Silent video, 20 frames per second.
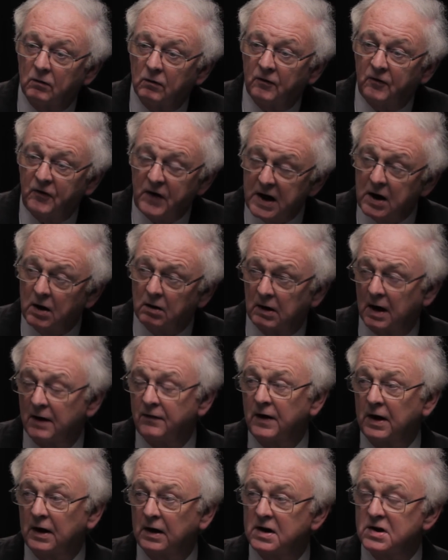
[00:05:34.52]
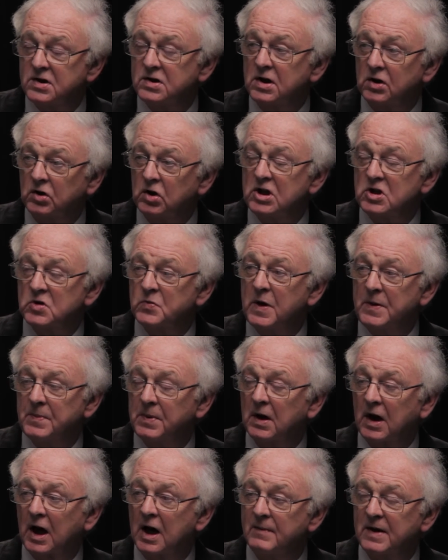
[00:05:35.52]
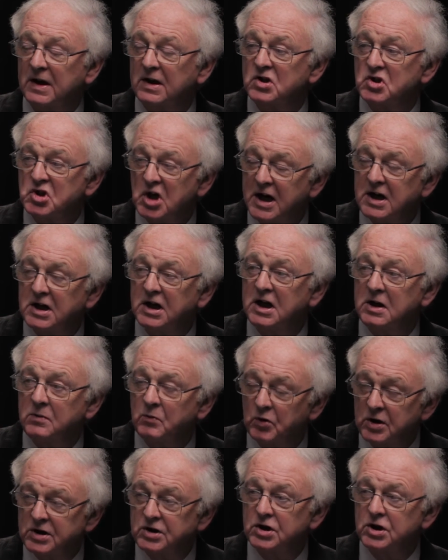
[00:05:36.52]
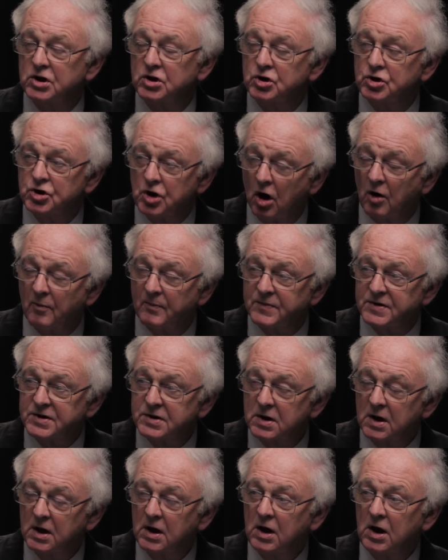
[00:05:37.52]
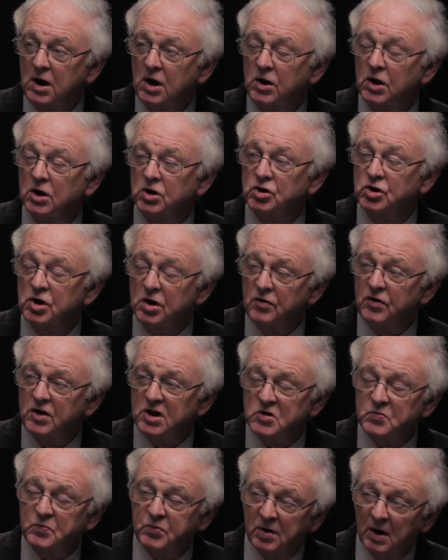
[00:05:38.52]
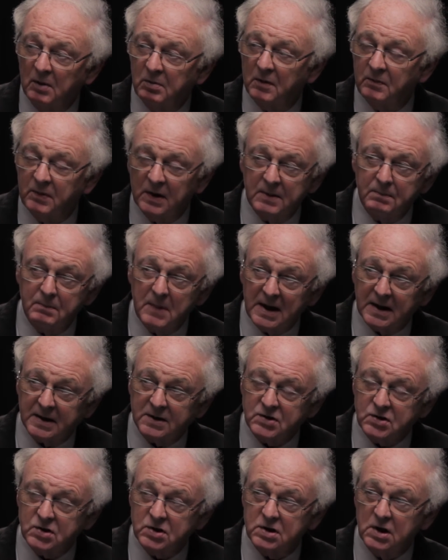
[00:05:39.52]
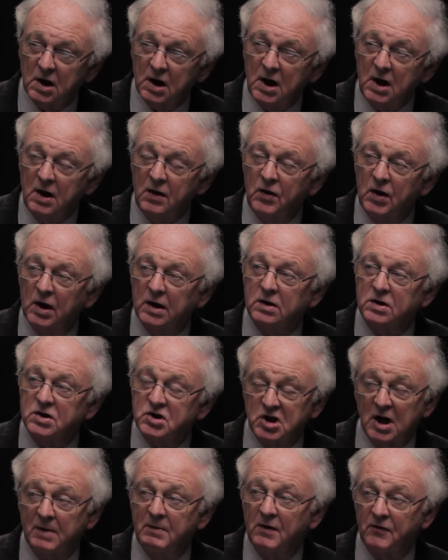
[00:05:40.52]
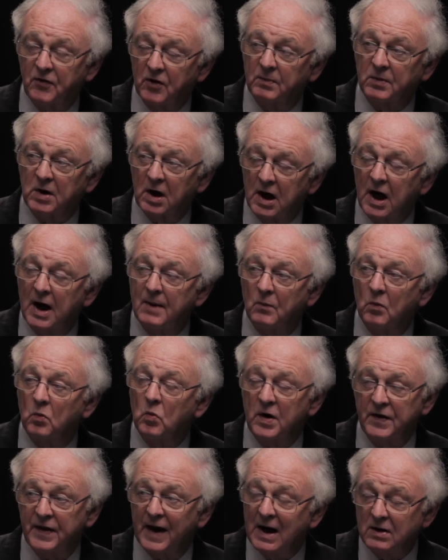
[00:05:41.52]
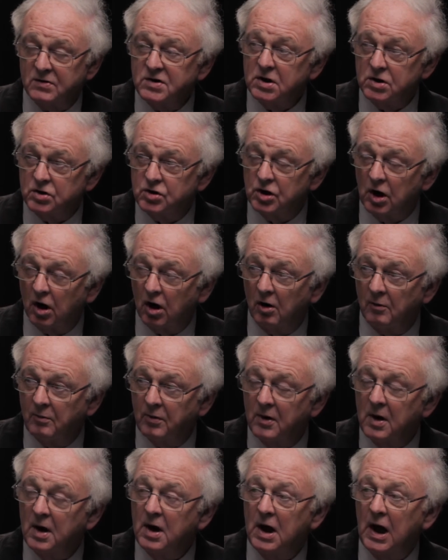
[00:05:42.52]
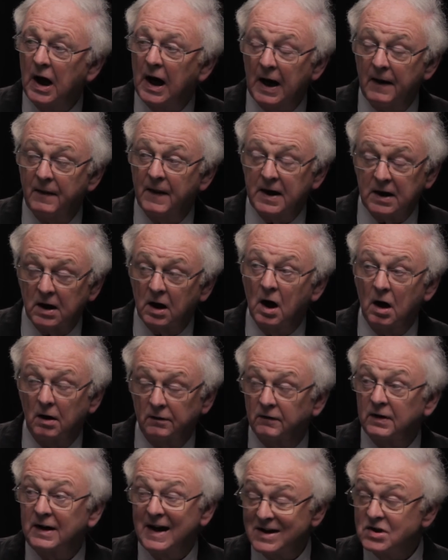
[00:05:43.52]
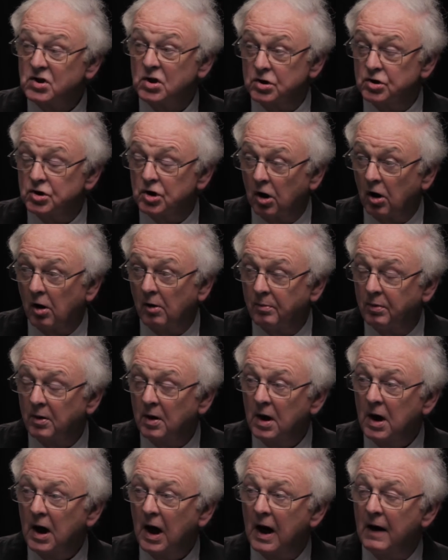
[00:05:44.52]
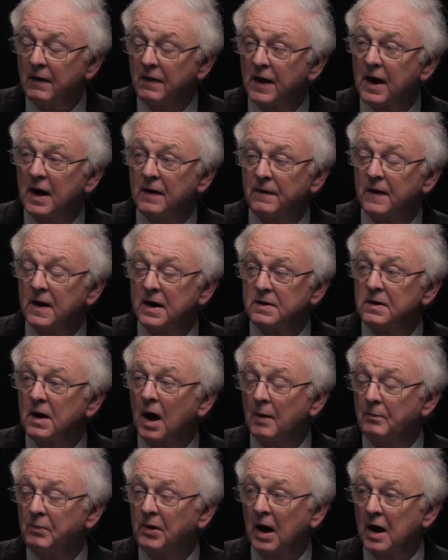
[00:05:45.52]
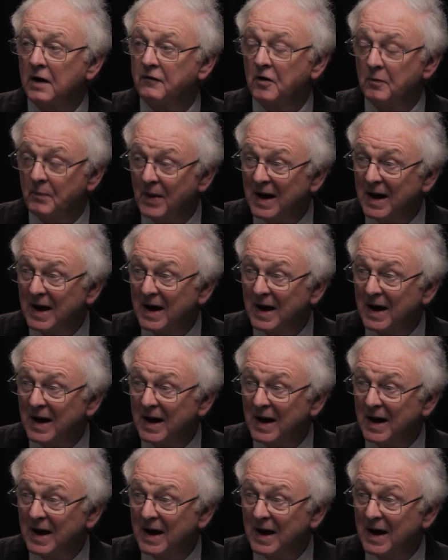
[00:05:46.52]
fear, I think, is that these people are coming taking British jobs. The truth is probably mixed, that some of them come without a job and they can't get a job, and then they apply for